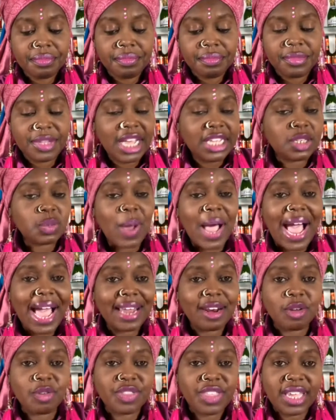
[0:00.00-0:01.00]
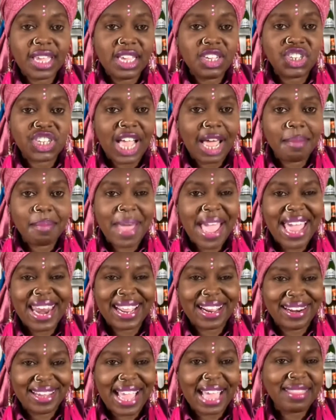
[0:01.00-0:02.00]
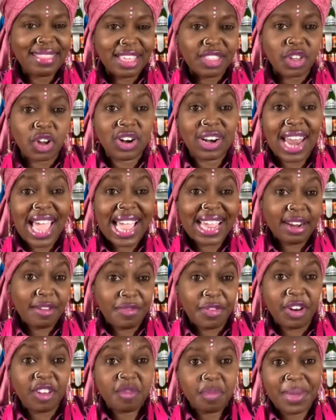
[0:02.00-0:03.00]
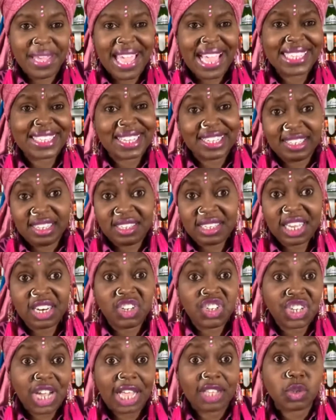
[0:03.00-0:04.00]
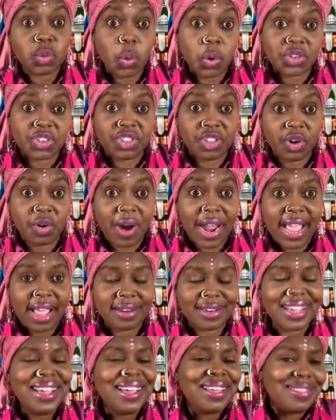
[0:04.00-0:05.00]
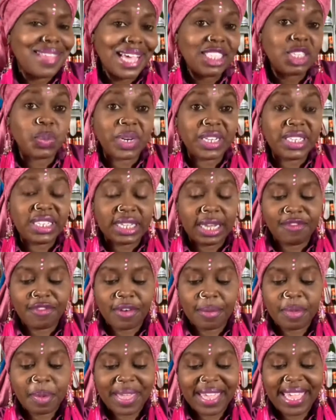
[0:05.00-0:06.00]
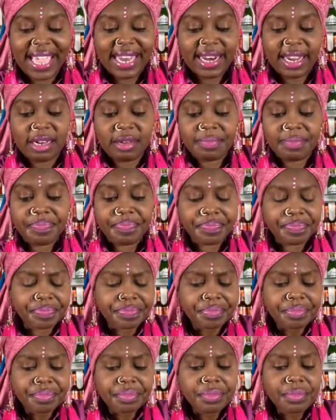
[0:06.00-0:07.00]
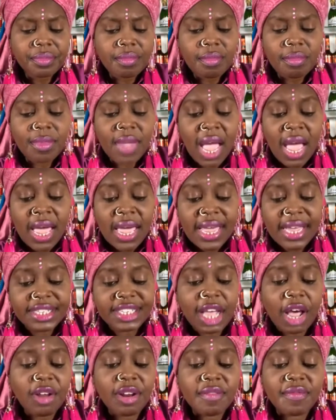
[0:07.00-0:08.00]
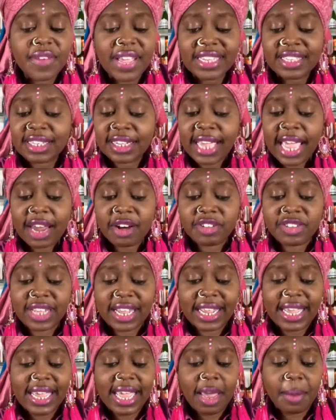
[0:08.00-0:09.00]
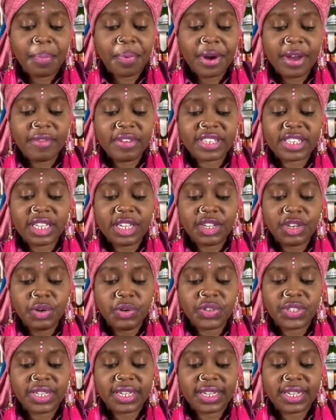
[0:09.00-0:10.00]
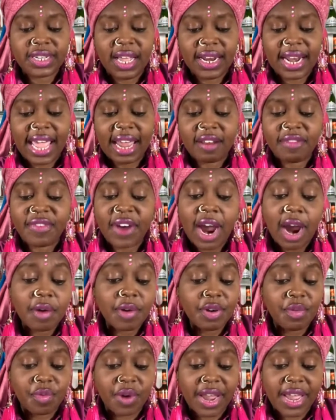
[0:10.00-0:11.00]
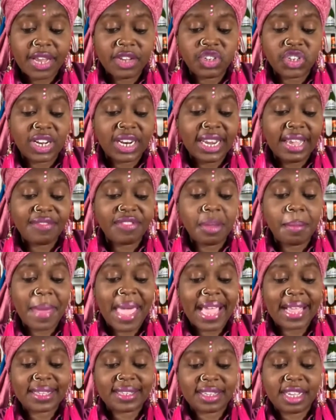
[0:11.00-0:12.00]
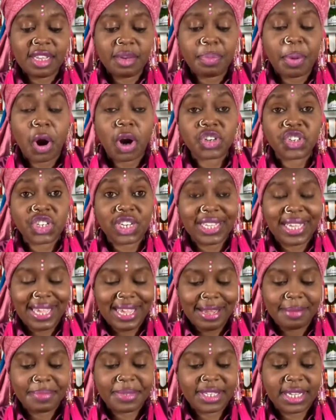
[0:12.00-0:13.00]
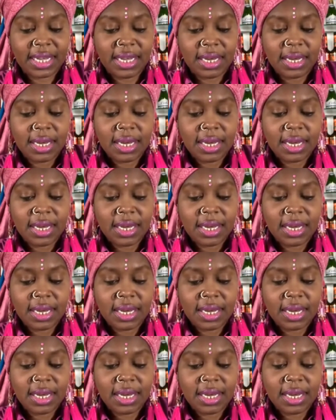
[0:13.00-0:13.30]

That's why I don't think he shot Mattingly. I think they're lying and full of BS because he said he shot towards the ground. That's what he said from the beginning. He told investigators that he had previously used the gun at a firing range and left the magazine partially empty.